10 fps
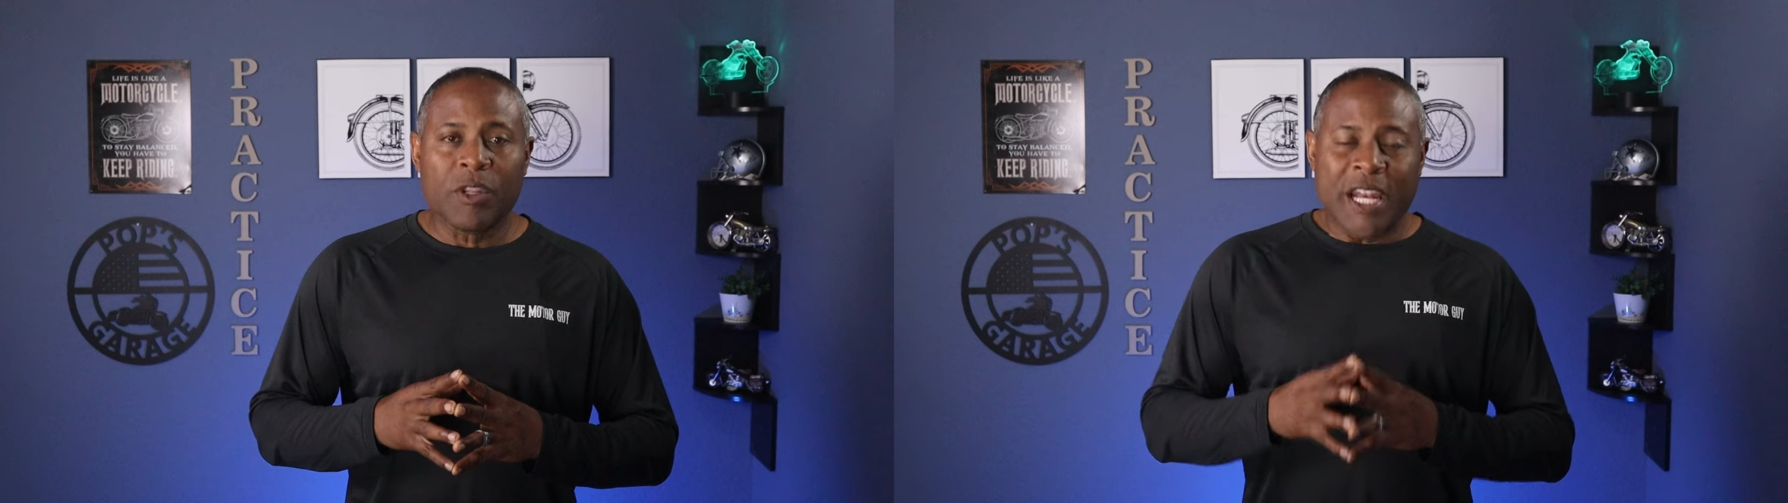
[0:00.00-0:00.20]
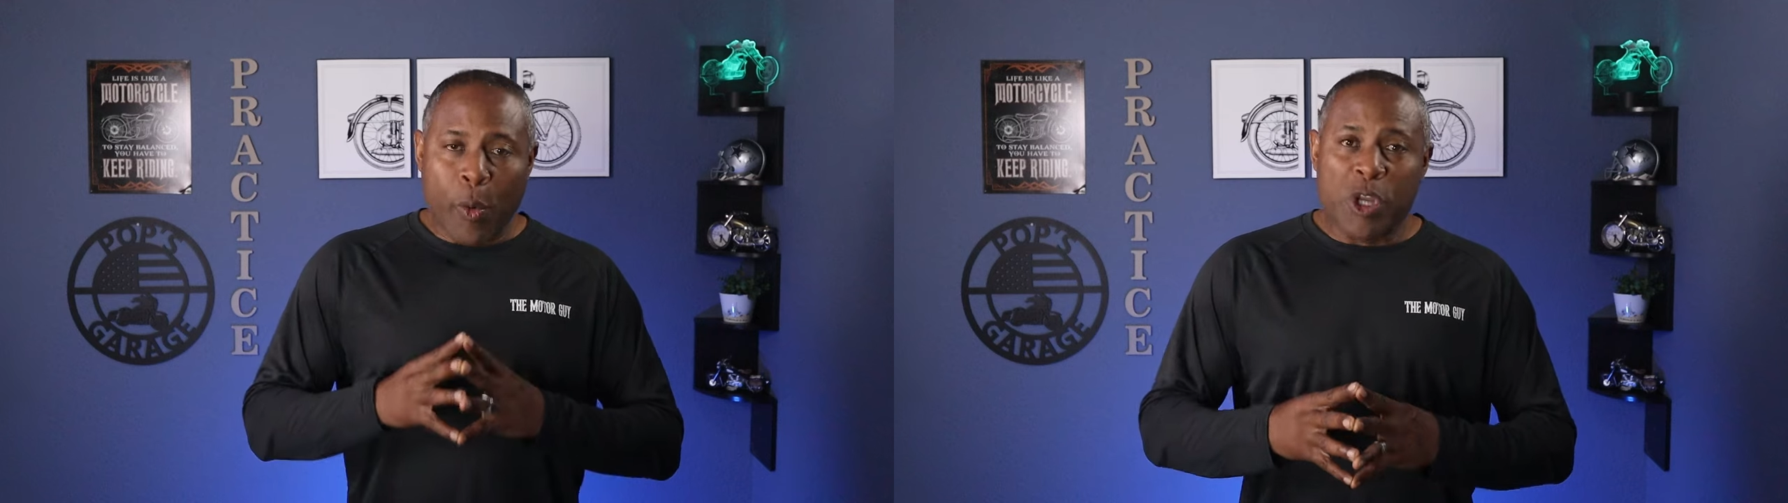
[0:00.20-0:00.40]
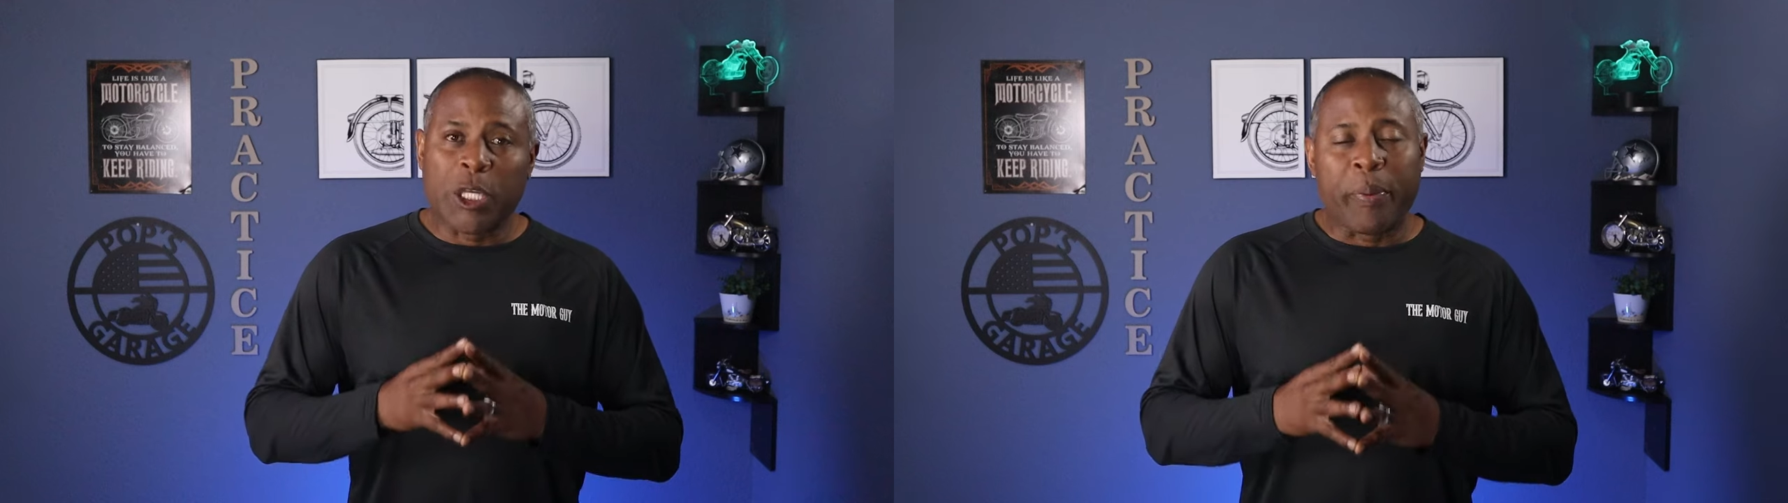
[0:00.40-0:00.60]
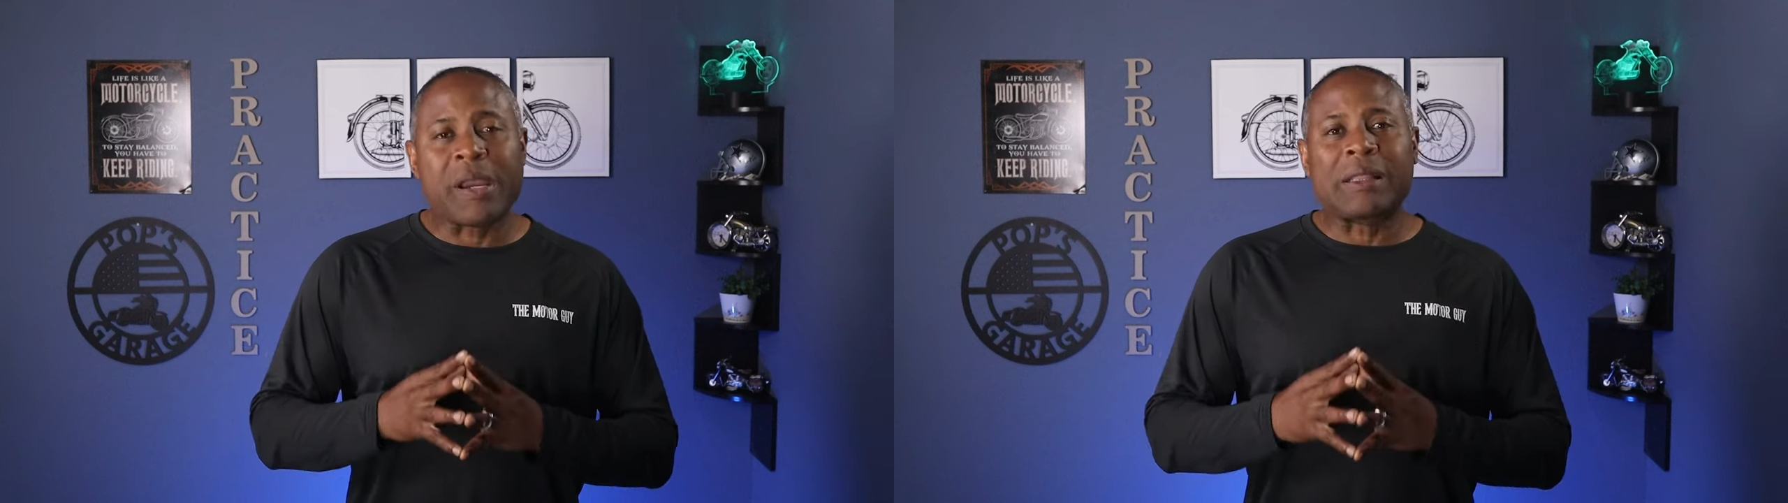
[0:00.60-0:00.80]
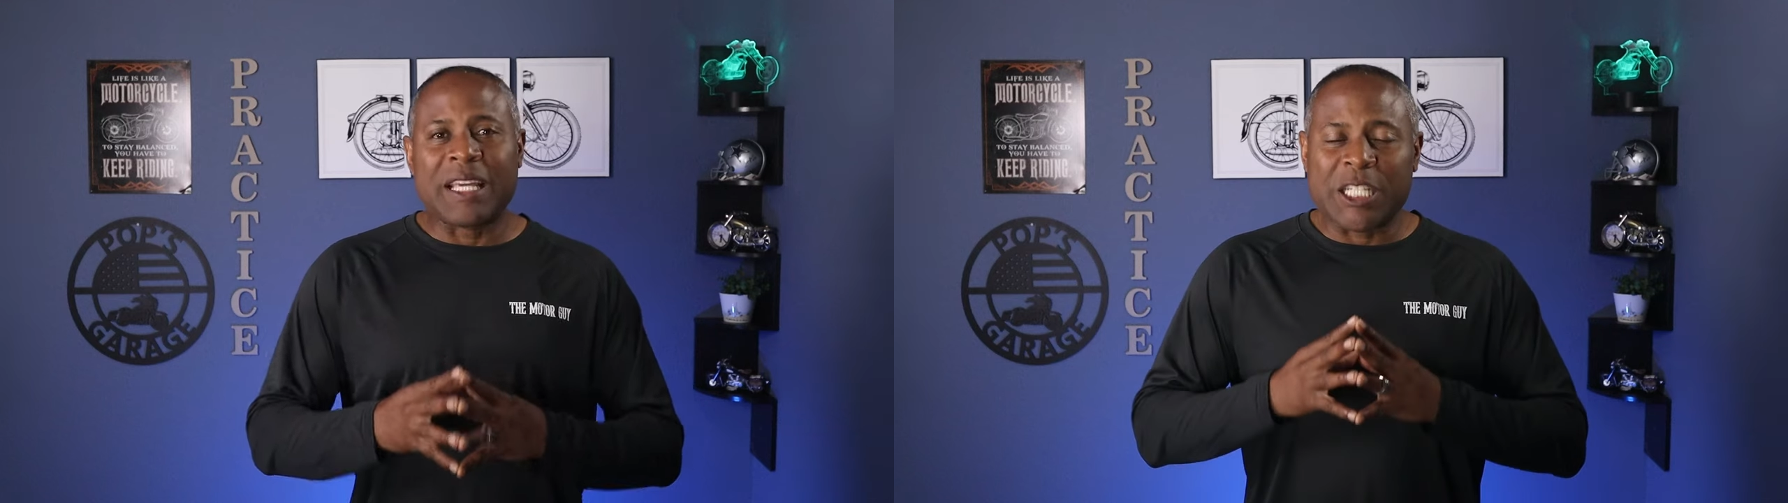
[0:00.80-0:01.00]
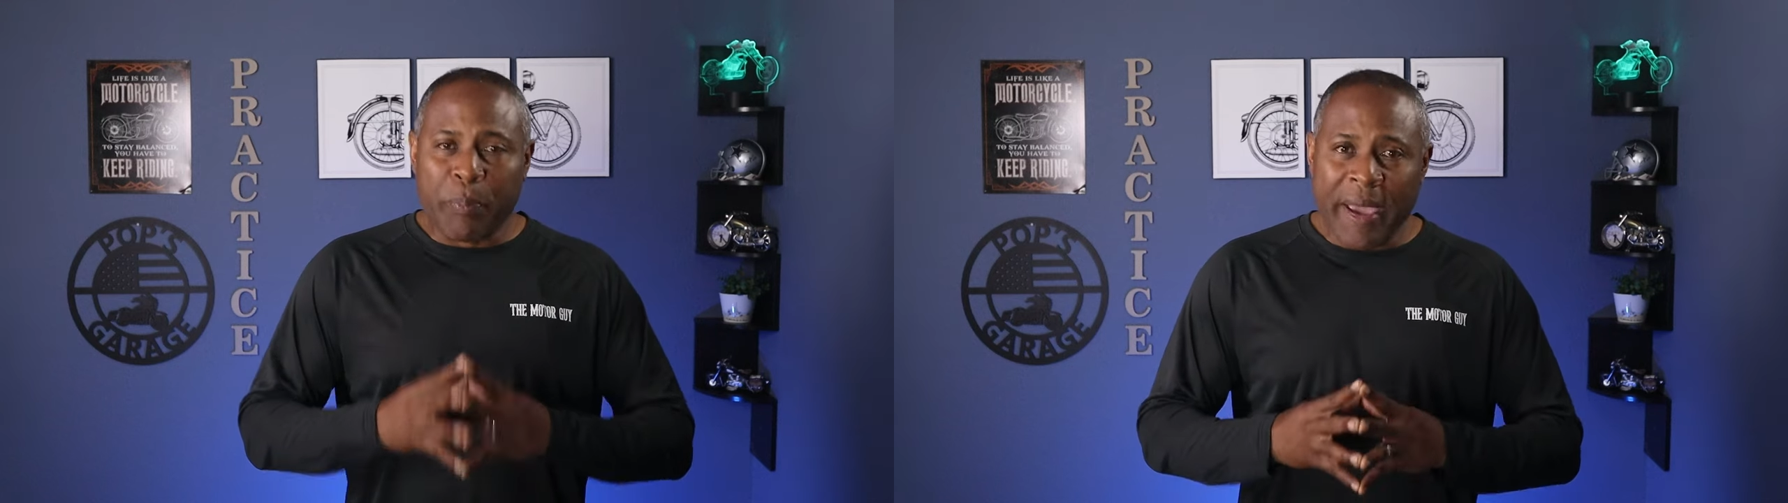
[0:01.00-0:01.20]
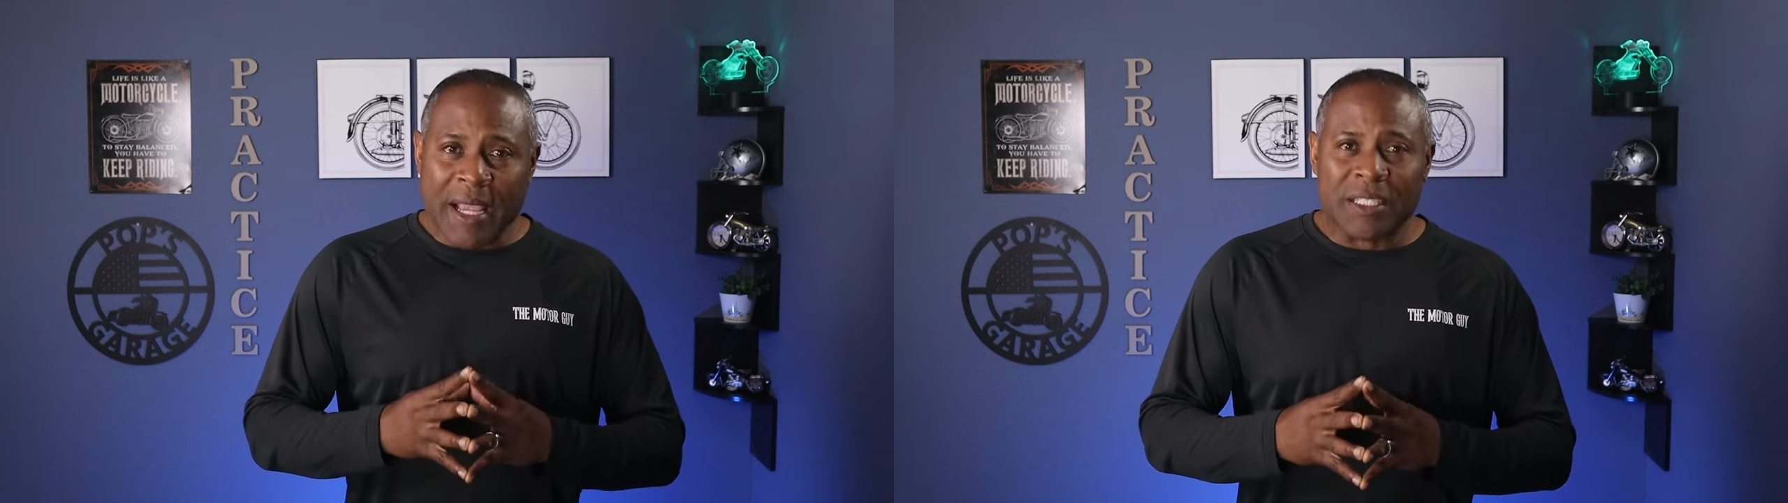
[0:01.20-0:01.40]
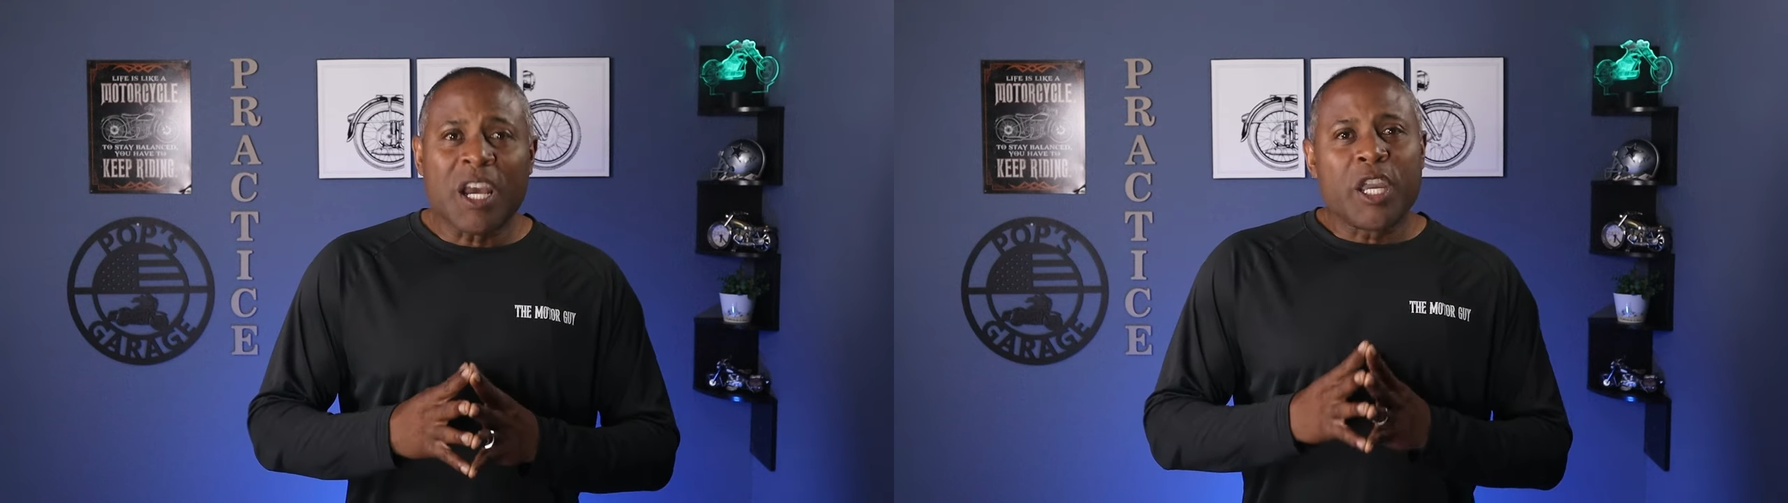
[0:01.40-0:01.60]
Now once you pick out that space,